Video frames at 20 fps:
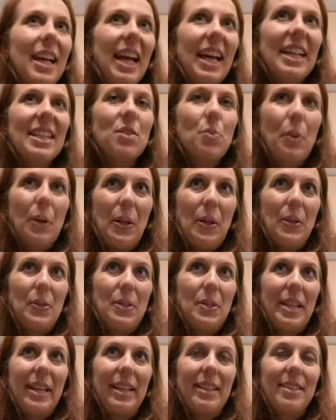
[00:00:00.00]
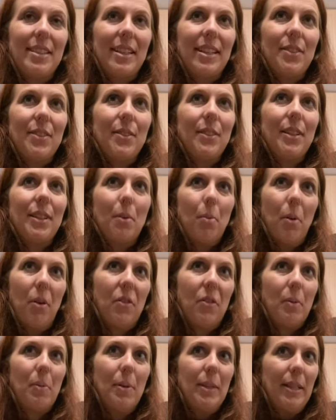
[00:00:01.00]
it's one of those things, like don't let the
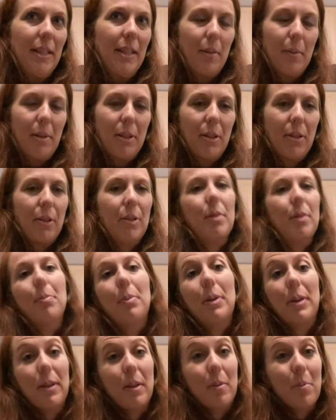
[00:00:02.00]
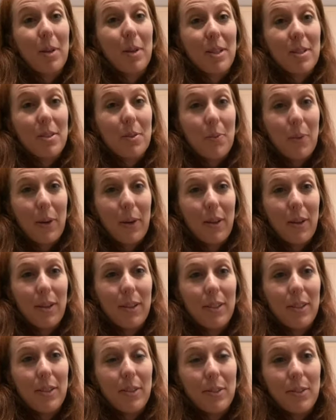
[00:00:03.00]
perfect be the enemy of the good. Put it in a place
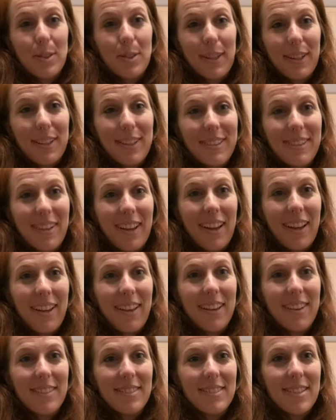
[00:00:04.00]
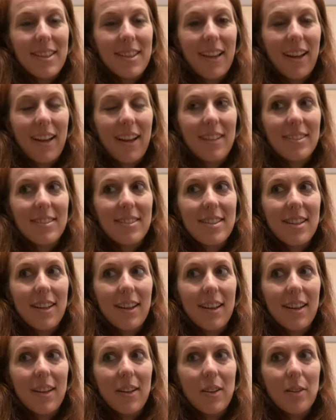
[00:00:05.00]
where you'll see it and that
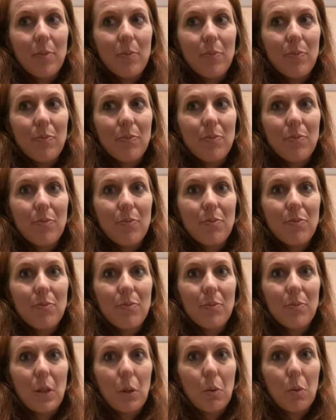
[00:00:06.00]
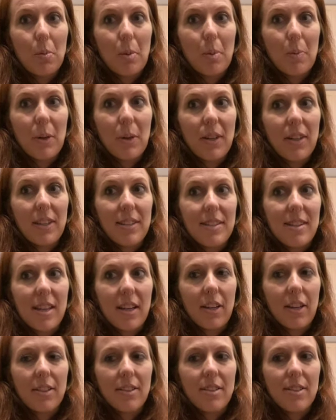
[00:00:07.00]
you'll remember it's
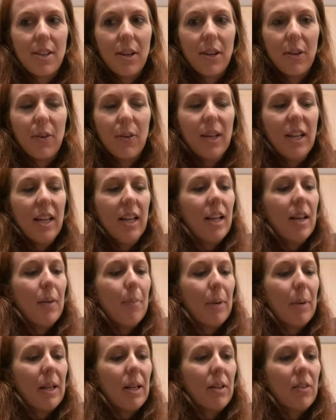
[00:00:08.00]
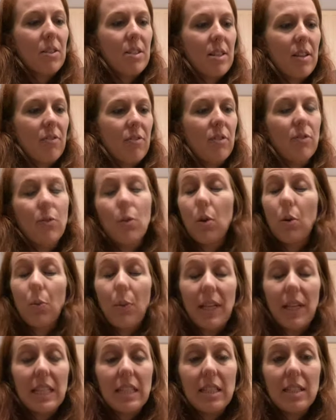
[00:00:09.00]
there. So, but it'll sit for 4
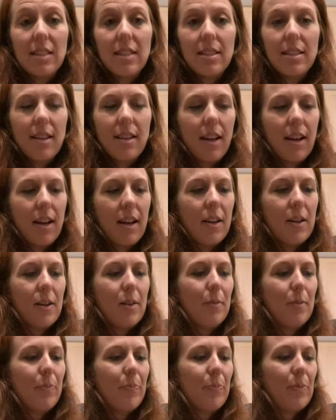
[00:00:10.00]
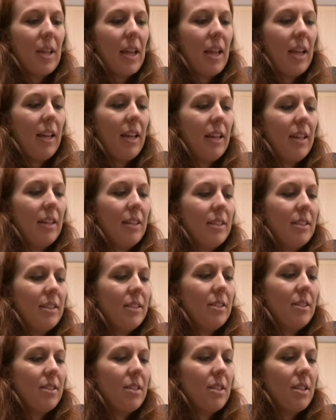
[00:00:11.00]
weeks
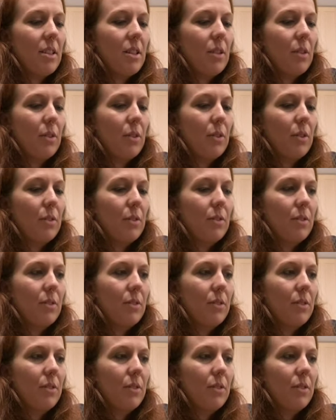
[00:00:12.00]
and it'll,